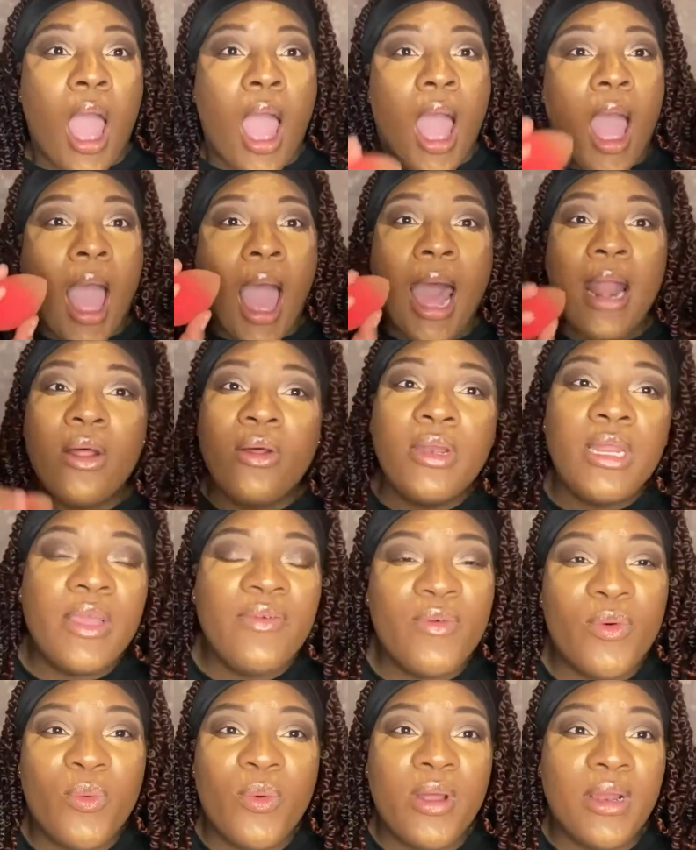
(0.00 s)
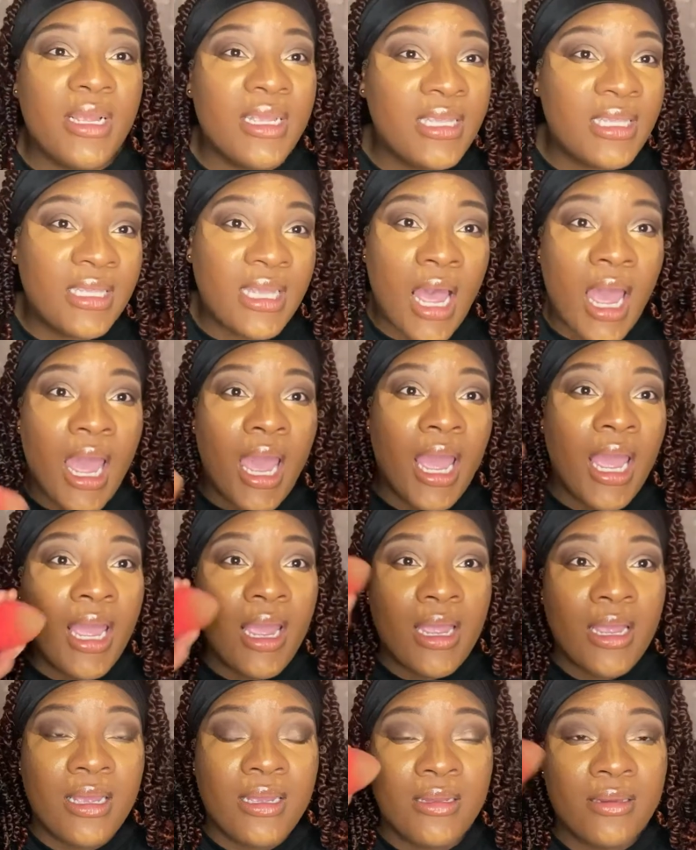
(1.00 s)
I don't even want to
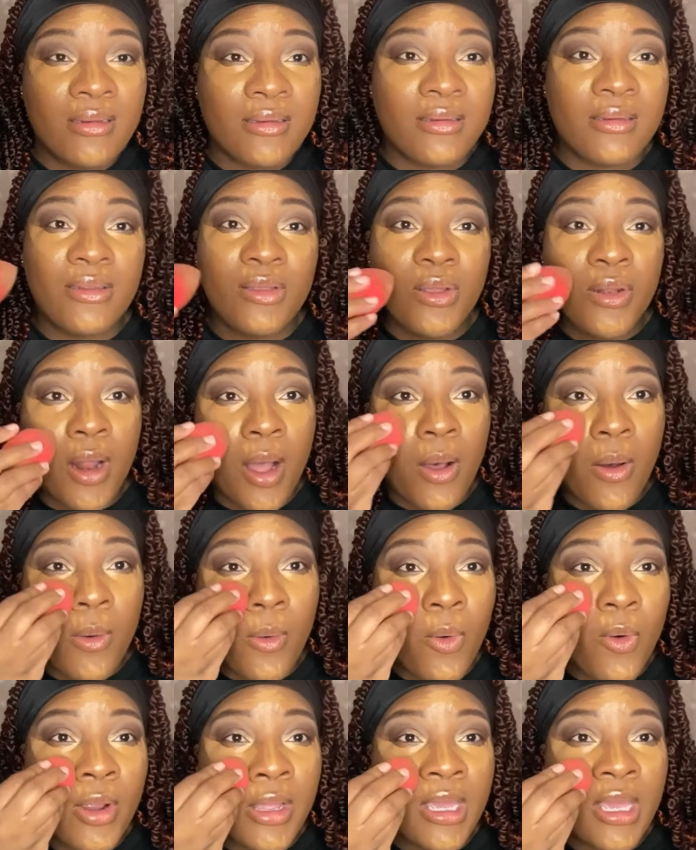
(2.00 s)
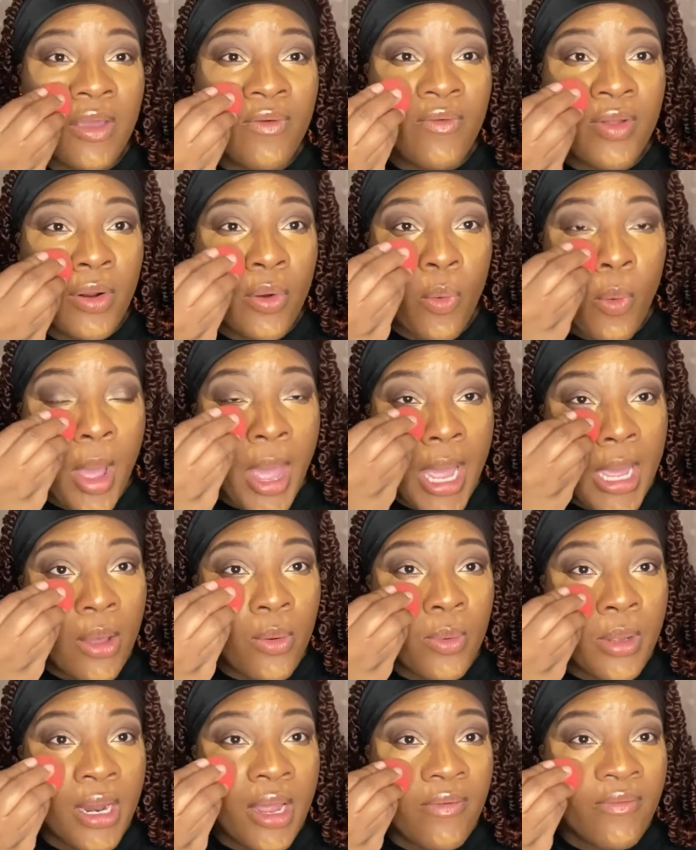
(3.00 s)
say, you know, or give it away or
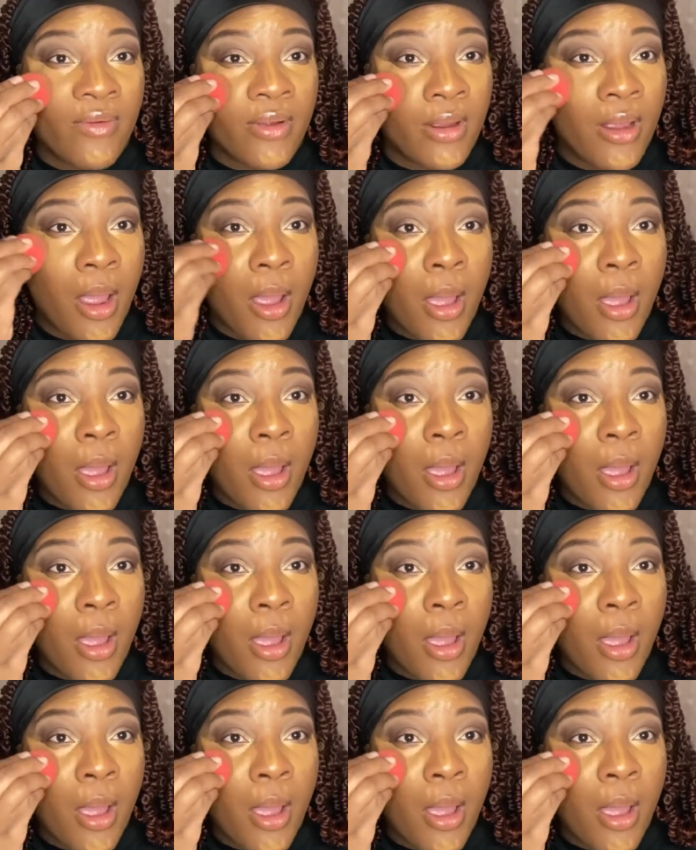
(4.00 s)
whatever,